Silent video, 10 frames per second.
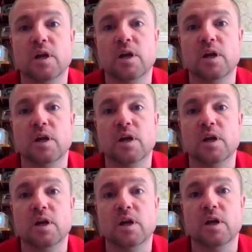actually,
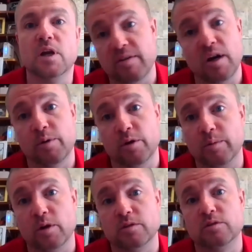we have another program called
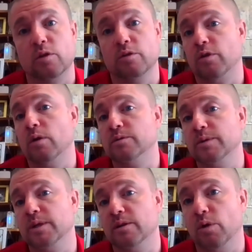Solar for All, which we can
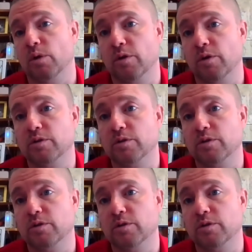enroll folks in